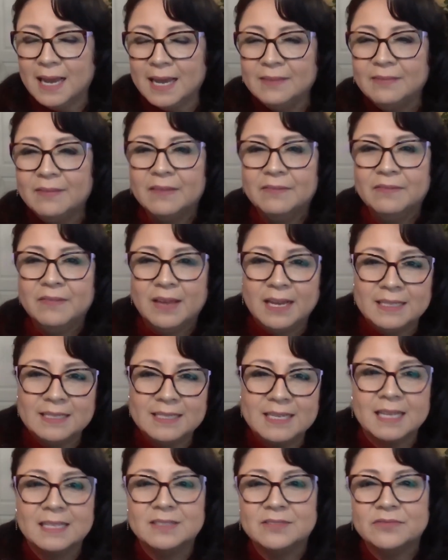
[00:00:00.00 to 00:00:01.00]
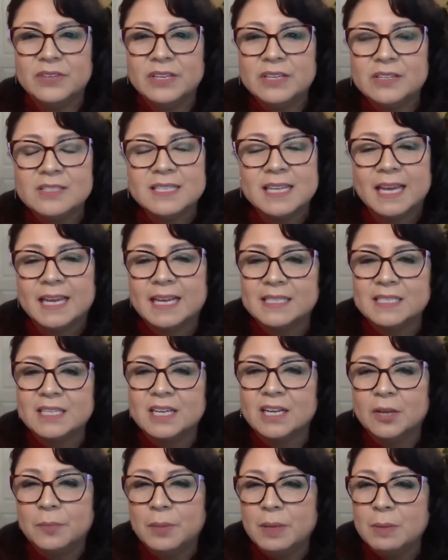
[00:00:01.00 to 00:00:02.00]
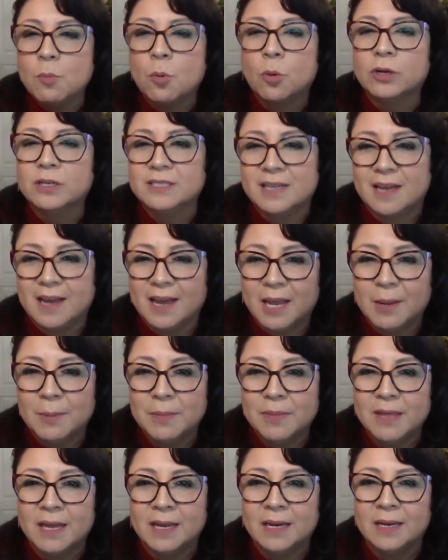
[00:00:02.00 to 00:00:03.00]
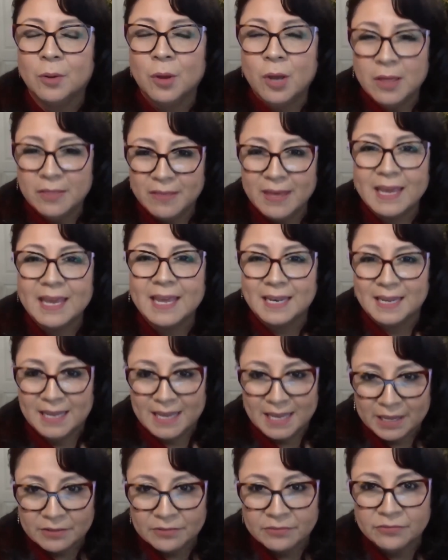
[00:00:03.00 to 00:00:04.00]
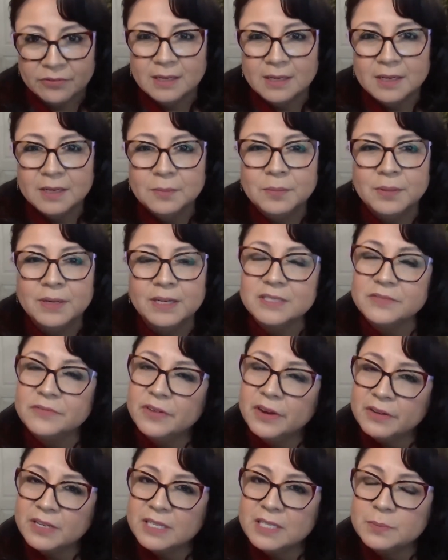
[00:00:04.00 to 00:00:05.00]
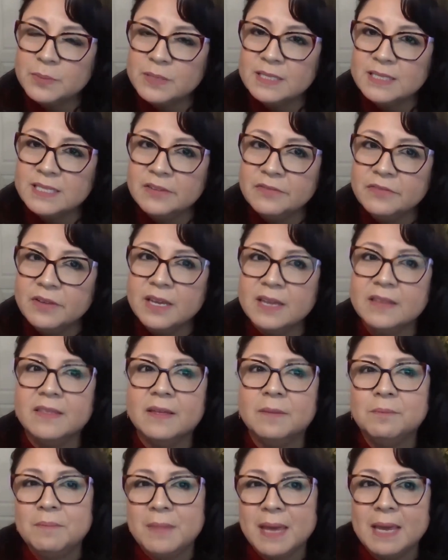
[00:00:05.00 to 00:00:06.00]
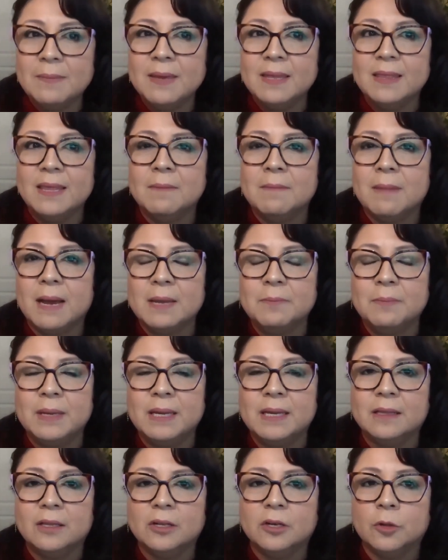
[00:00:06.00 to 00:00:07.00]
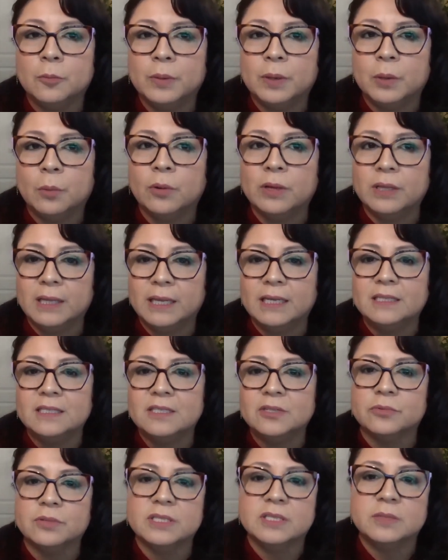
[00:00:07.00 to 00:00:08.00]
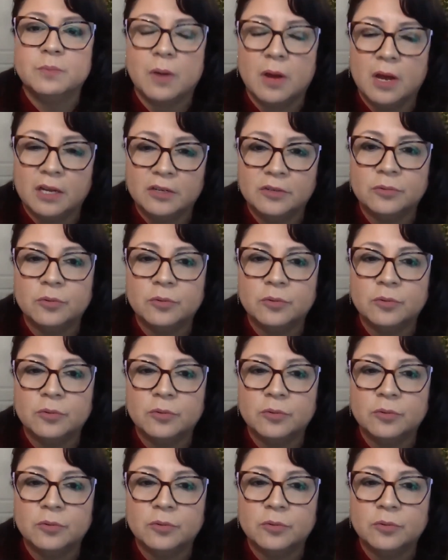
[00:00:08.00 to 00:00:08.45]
And then it feels like it's going to be more time than they can give. But it's very specific, then maybe they might be a little bit willing to respond